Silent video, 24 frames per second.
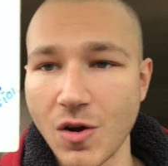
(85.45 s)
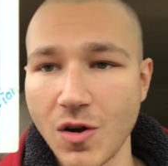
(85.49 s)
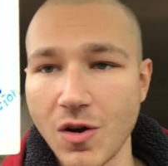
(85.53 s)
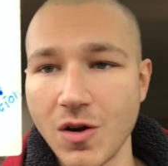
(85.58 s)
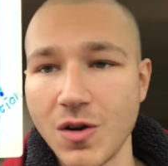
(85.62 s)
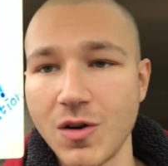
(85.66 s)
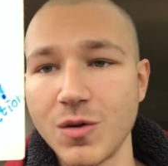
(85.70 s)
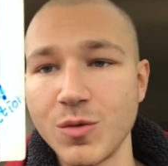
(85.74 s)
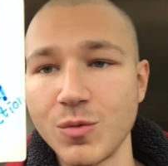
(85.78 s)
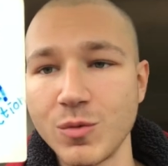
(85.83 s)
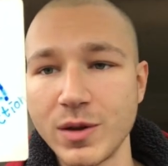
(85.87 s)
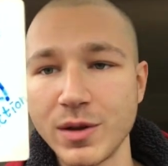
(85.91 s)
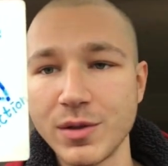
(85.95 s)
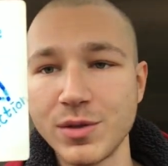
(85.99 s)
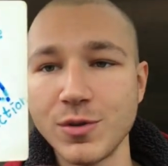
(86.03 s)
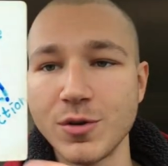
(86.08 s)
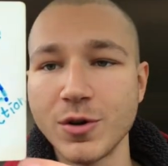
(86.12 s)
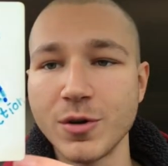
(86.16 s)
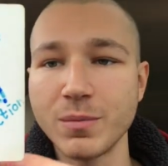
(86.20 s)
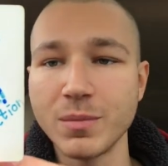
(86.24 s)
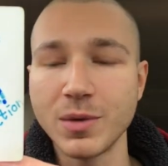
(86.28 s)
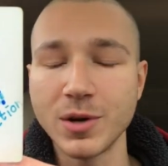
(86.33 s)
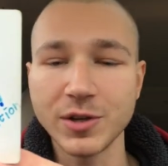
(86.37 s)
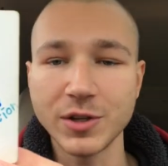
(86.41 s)
all with
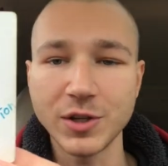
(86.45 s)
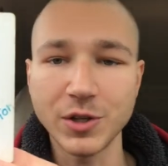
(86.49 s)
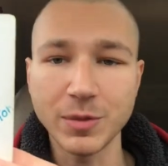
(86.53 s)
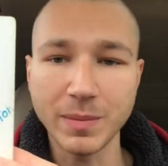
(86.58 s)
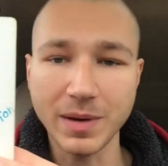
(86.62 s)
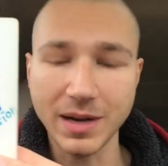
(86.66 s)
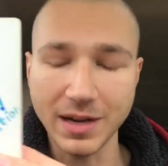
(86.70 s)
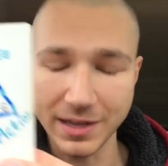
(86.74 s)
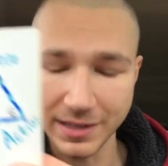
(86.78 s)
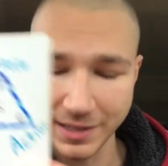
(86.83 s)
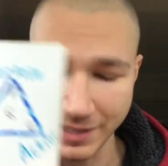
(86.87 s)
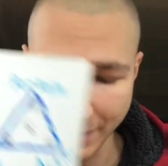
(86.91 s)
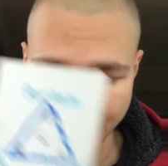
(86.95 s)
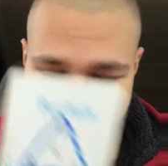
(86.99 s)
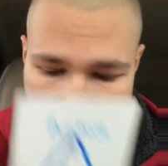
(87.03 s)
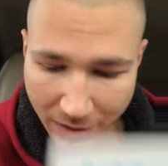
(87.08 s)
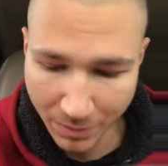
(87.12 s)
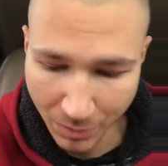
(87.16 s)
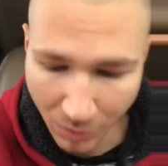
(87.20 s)
your Merkaba and getting them